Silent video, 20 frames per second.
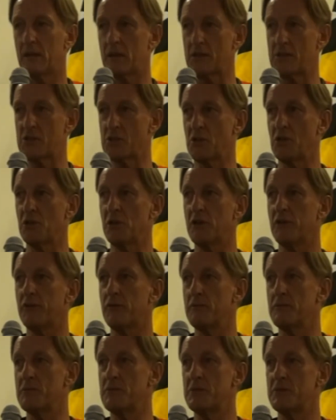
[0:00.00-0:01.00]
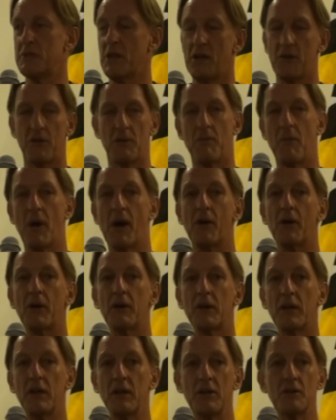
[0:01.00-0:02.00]
There's a guy from
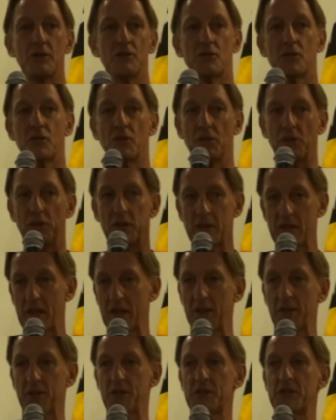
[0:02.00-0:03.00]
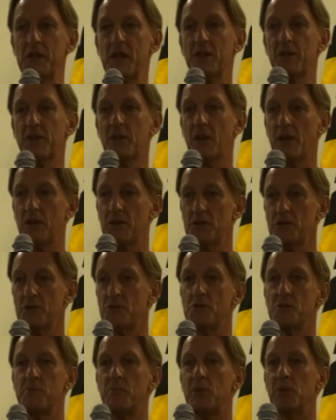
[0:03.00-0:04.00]
Turramurra here who's gone down the south coast
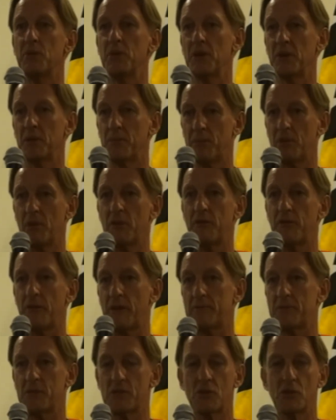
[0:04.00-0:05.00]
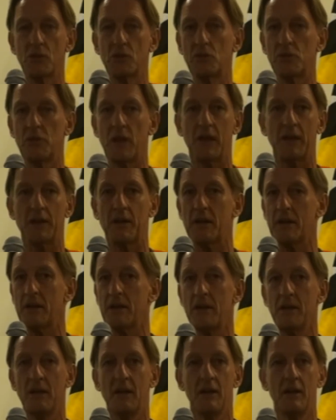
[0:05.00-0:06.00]
who's building a prefab school down
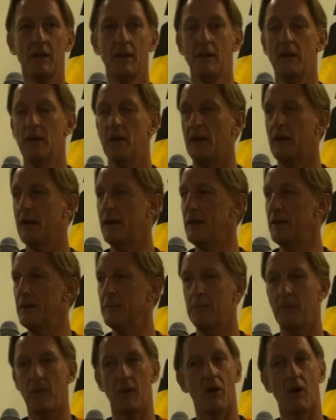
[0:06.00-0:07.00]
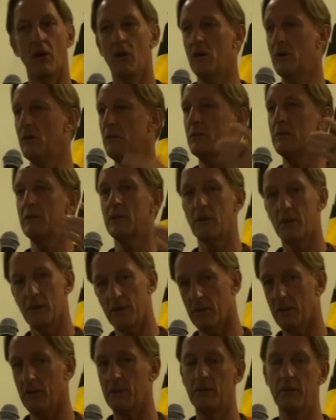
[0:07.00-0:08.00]
there. On
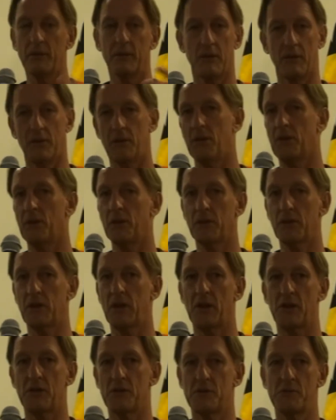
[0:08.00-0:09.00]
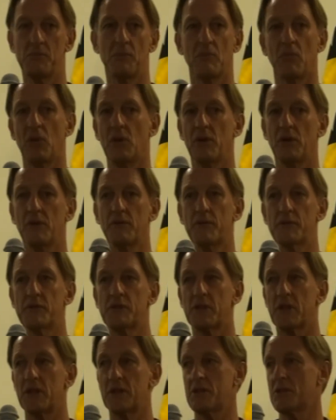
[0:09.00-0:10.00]
and on and on it goes. My
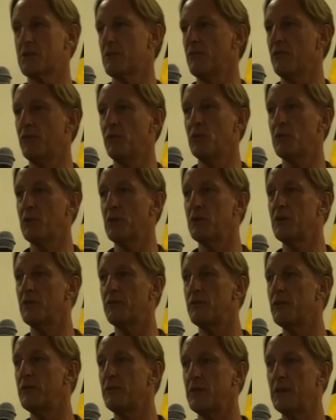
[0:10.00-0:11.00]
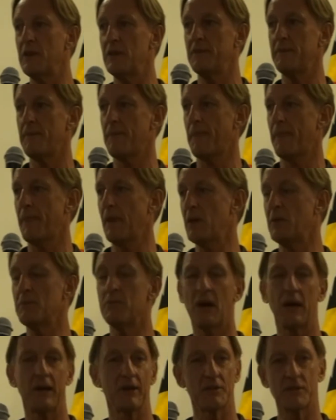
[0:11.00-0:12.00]
office gets 40 to 50
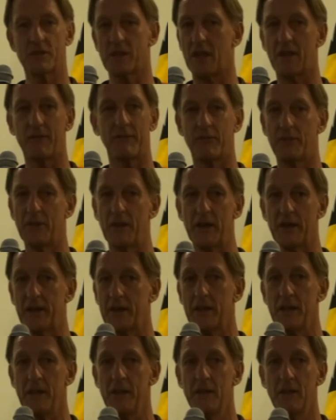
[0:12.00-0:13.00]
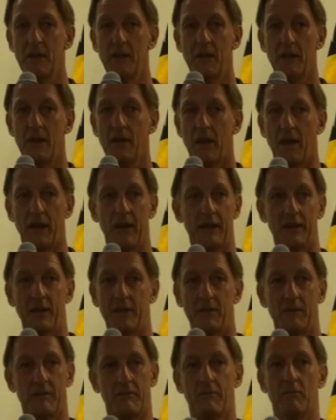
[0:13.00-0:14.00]
emails every day,
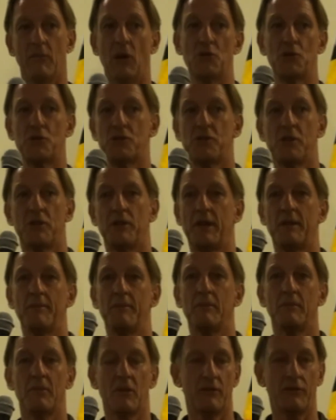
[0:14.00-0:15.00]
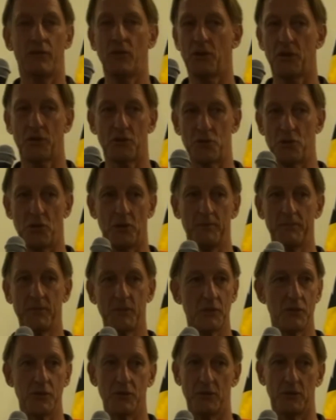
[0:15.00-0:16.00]
and most of them have got a job
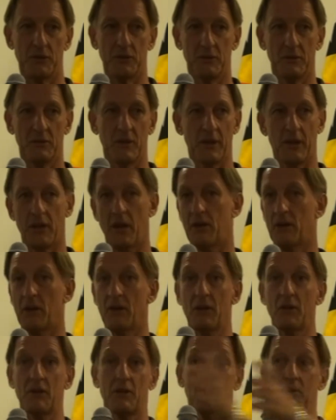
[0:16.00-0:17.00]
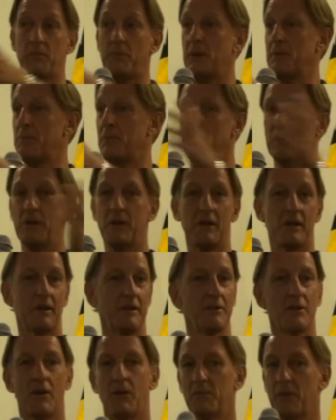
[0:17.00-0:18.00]
to do. And a lot of the people
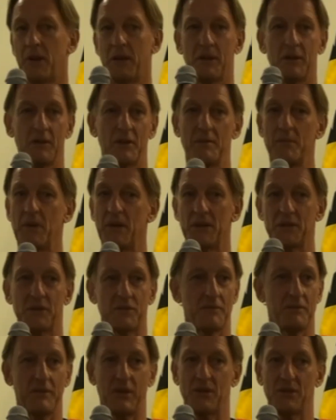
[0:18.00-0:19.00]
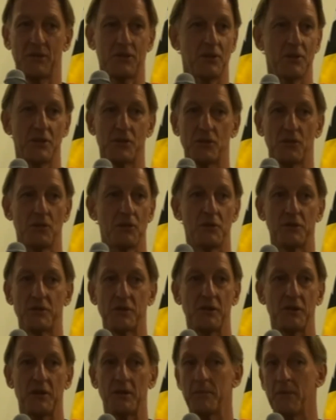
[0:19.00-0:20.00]
here, I'm getting emails from those guys all the
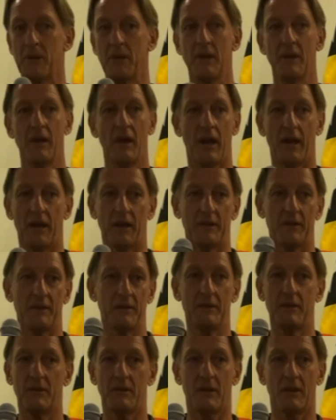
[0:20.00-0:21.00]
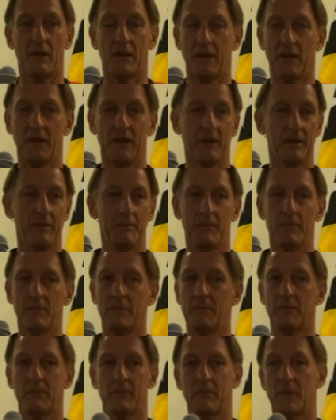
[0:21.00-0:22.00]
time, and
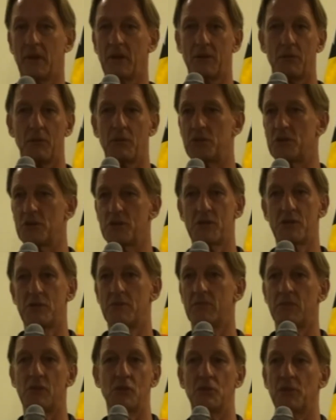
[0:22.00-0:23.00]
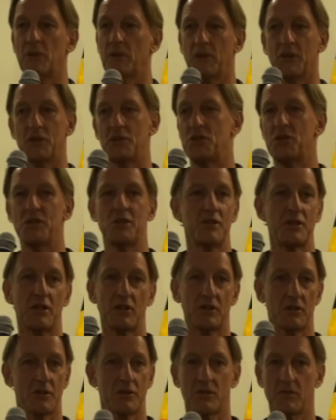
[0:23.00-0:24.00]
we're just doing
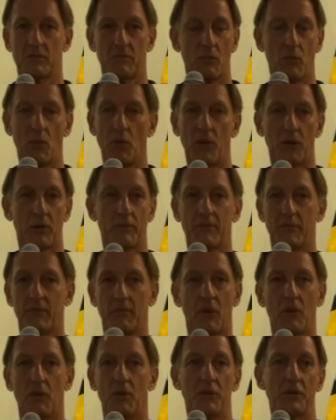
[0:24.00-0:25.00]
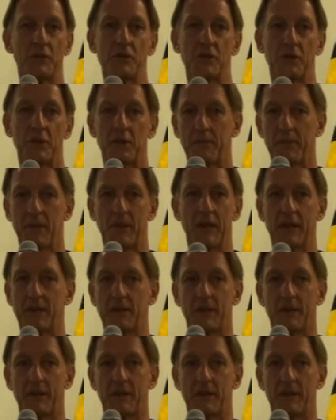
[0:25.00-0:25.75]
logistics work all the time, and